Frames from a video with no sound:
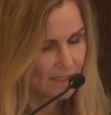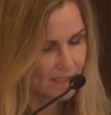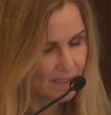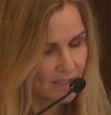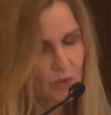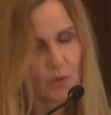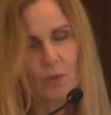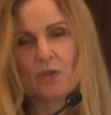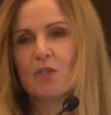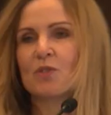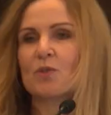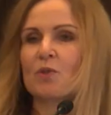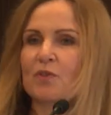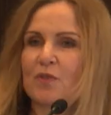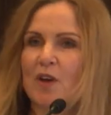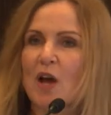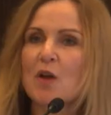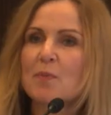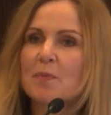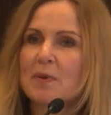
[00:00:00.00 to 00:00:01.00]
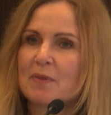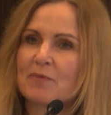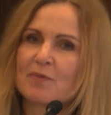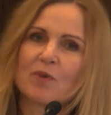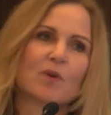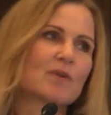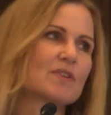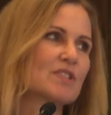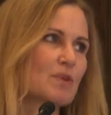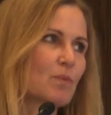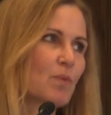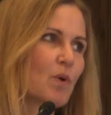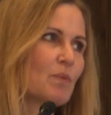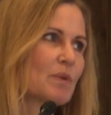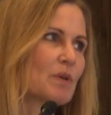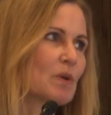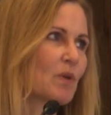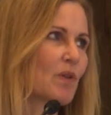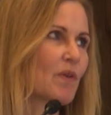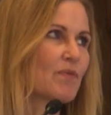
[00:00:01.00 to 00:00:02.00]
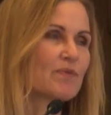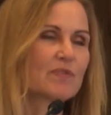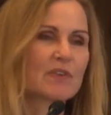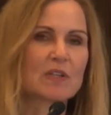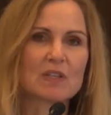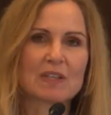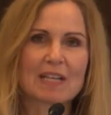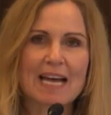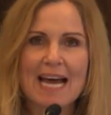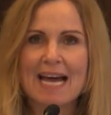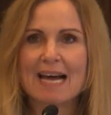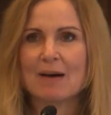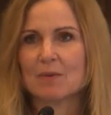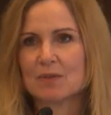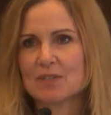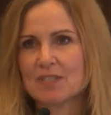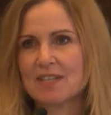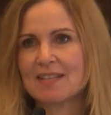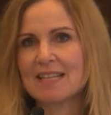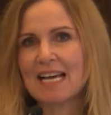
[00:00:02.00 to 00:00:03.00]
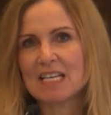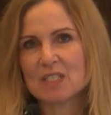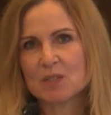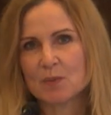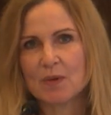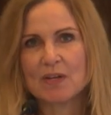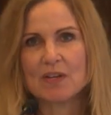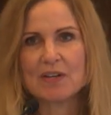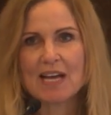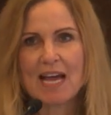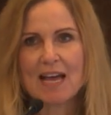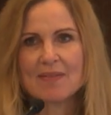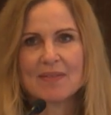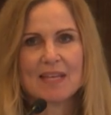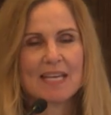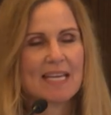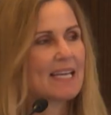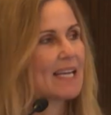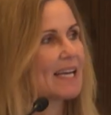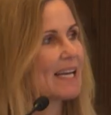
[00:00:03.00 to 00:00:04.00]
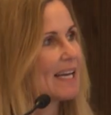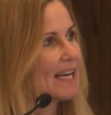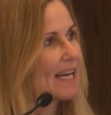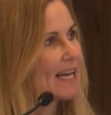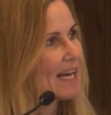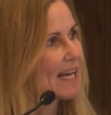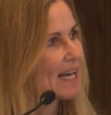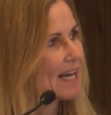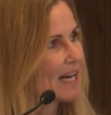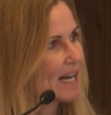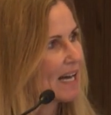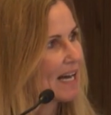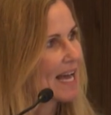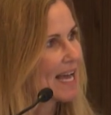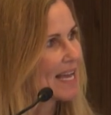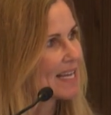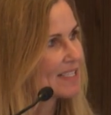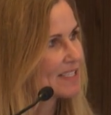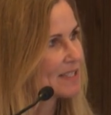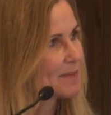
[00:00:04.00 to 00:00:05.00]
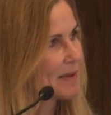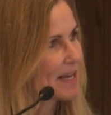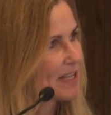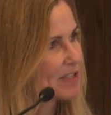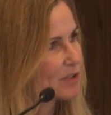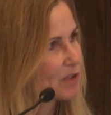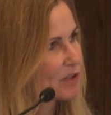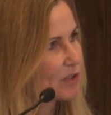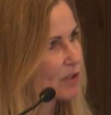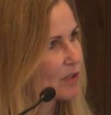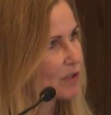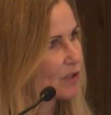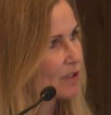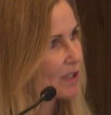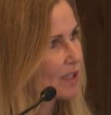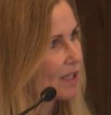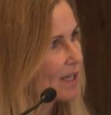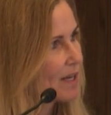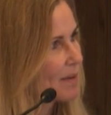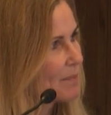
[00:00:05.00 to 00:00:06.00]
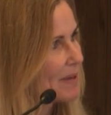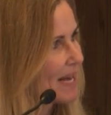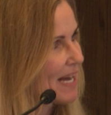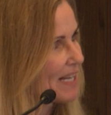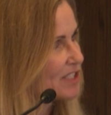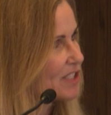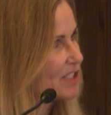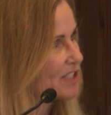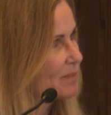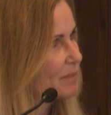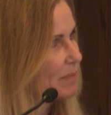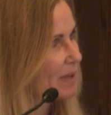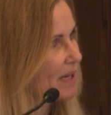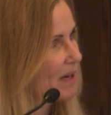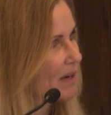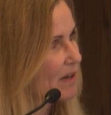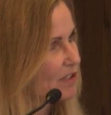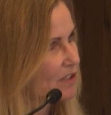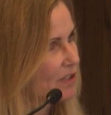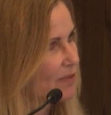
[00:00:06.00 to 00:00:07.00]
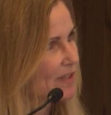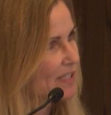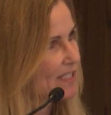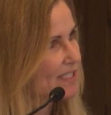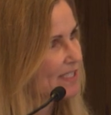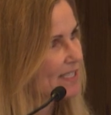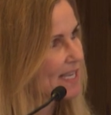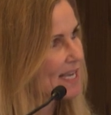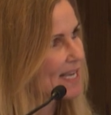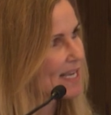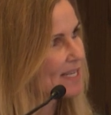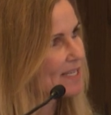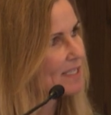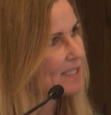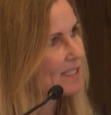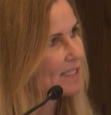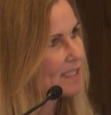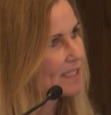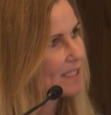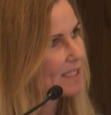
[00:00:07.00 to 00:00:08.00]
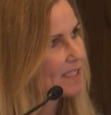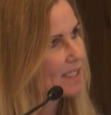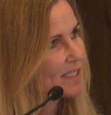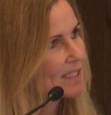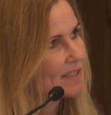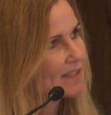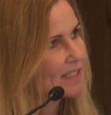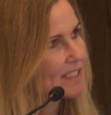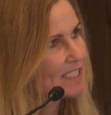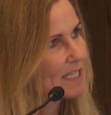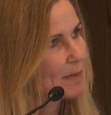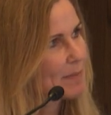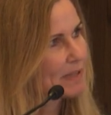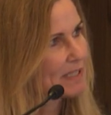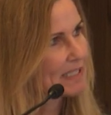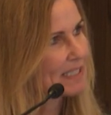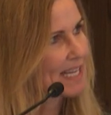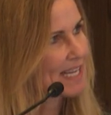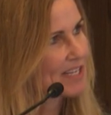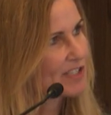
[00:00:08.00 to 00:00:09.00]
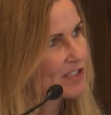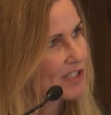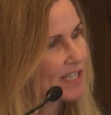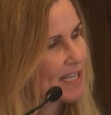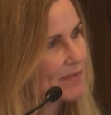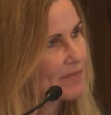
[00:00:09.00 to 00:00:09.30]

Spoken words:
So what you're sort of hoping for is what we call the full house, and that's when you get the asymmetrical patches and plaques on the skin, the typical H&E